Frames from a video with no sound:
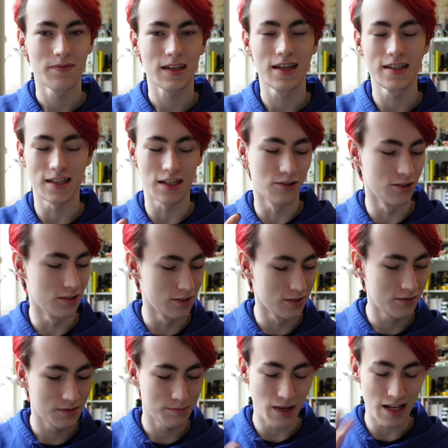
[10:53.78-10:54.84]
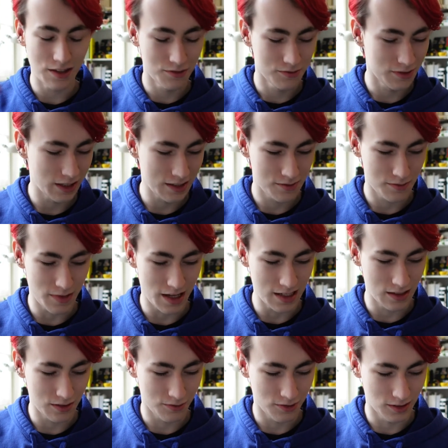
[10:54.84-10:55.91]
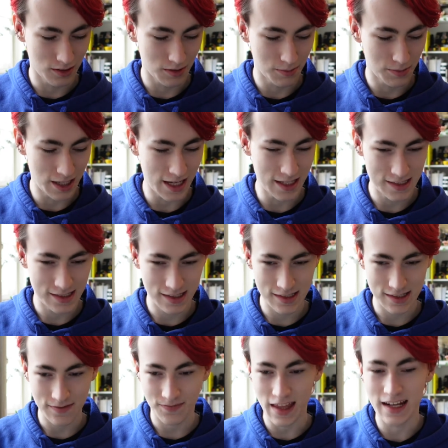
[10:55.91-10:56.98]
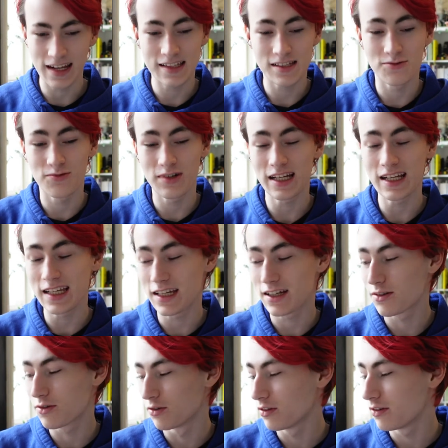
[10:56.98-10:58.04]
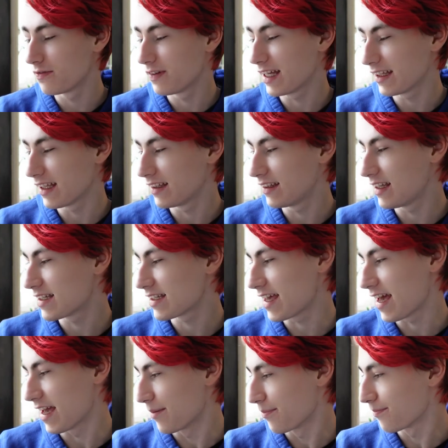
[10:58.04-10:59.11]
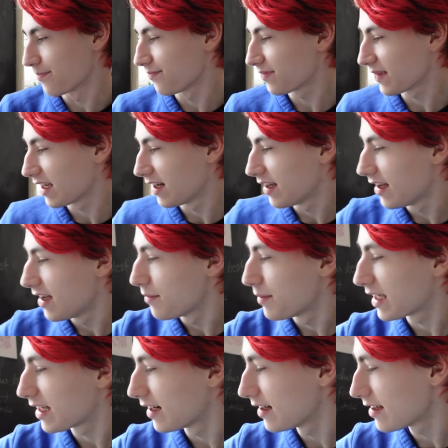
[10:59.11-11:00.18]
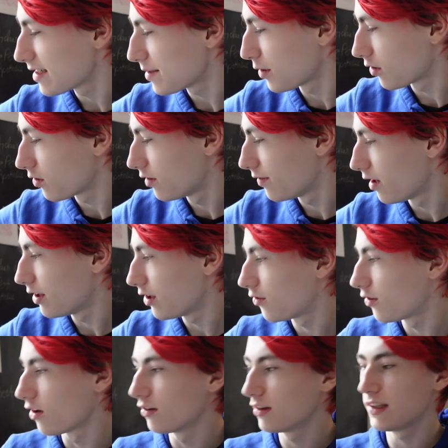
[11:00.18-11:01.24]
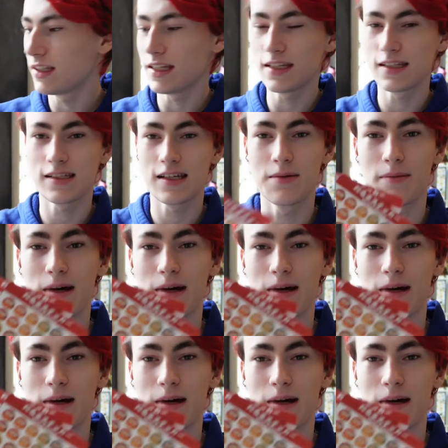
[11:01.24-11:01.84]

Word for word: because I ordered many different things from many different places. And it's a really good thing that this came because I'm not sure if I already showed these in